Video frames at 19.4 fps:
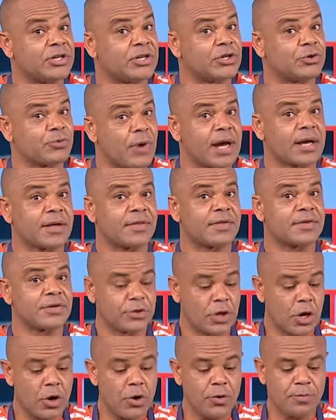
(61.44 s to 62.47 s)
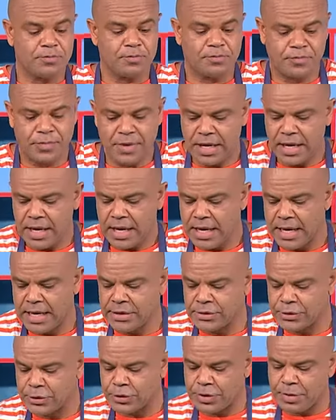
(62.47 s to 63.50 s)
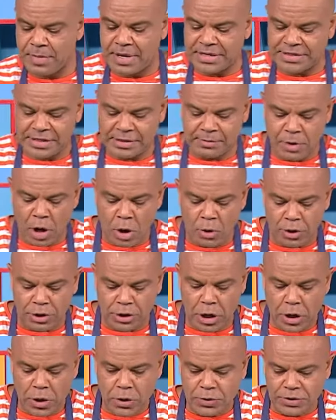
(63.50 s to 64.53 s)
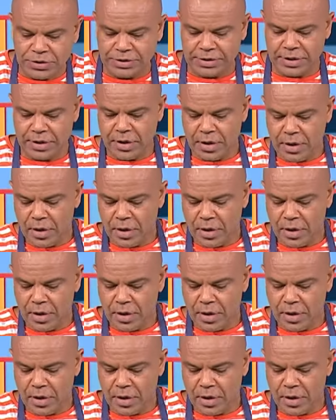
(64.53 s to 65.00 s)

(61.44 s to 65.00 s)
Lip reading: strength, so into the mixing bowl it goes.